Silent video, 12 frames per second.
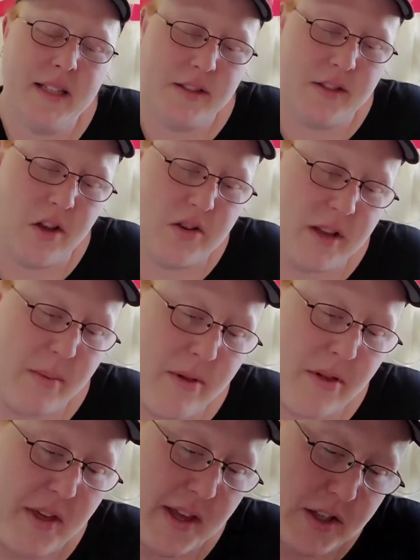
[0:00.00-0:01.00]
So some of
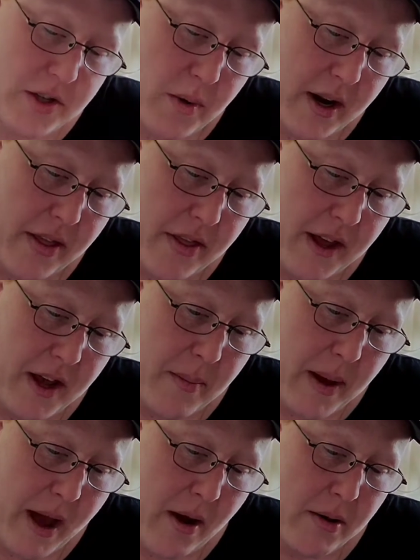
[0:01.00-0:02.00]
the things you want to think
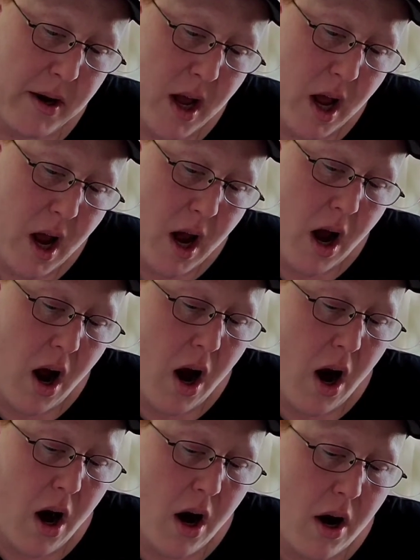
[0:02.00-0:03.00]
about
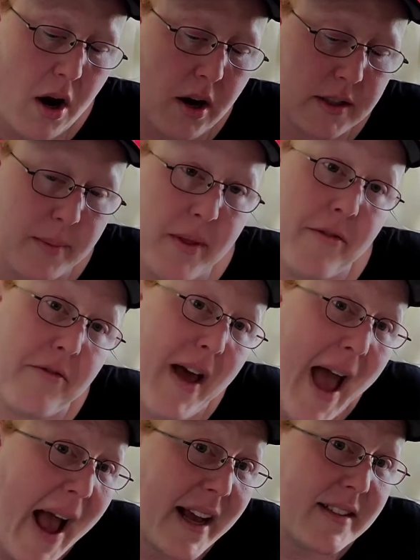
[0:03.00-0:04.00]
are some of the
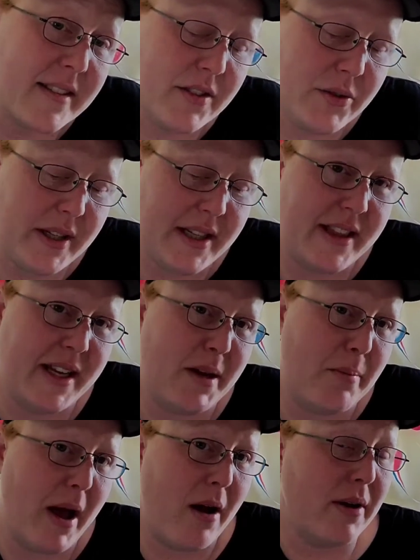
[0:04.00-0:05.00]
facts you need to think
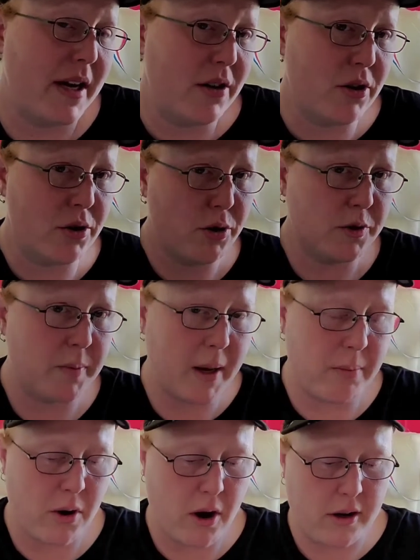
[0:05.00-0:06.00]
about in your
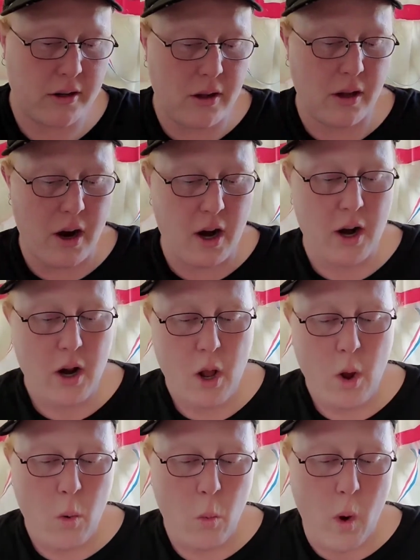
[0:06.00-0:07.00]
newspaper article are
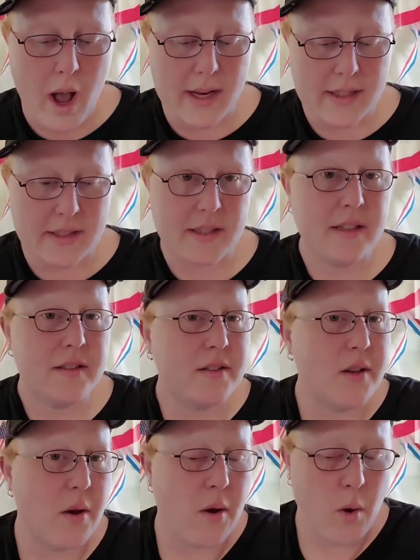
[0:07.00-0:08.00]
what.
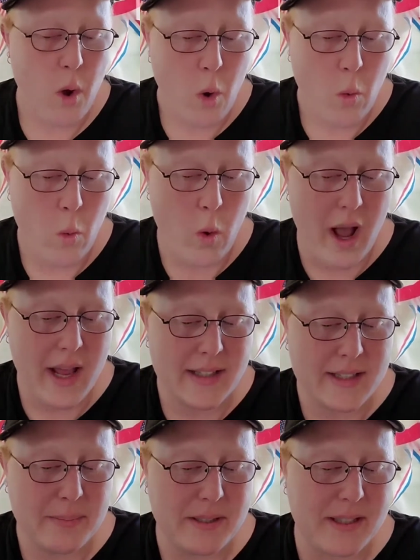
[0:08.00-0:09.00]
So
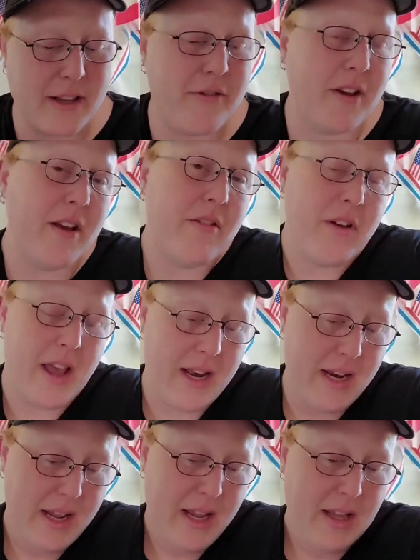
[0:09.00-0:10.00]
what specific
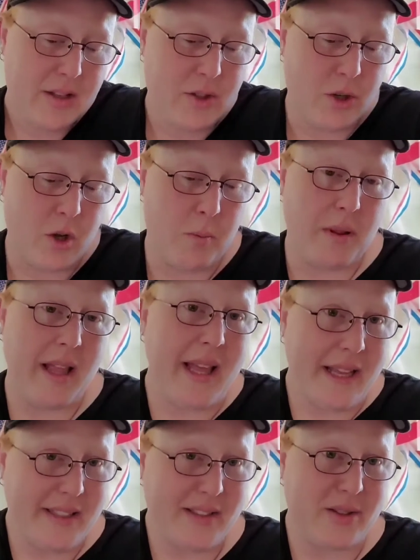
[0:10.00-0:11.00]
event took
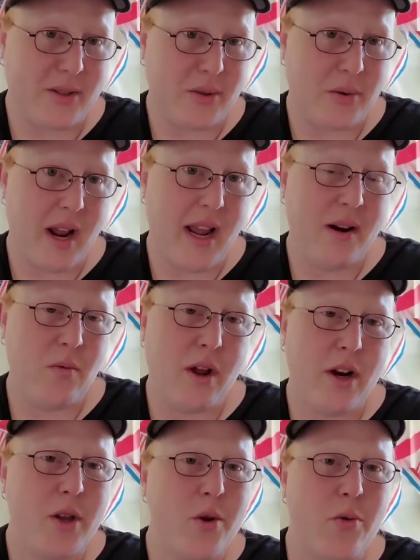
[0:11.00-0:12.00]
place, right?
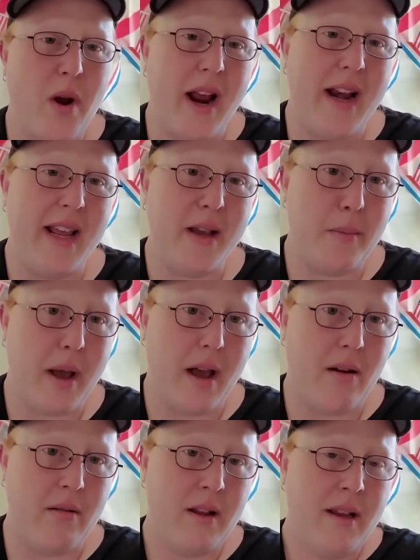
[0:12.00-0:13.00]
What are you writing
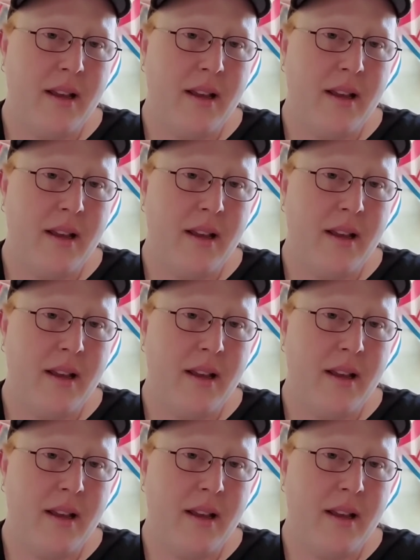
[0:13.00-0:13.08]
about?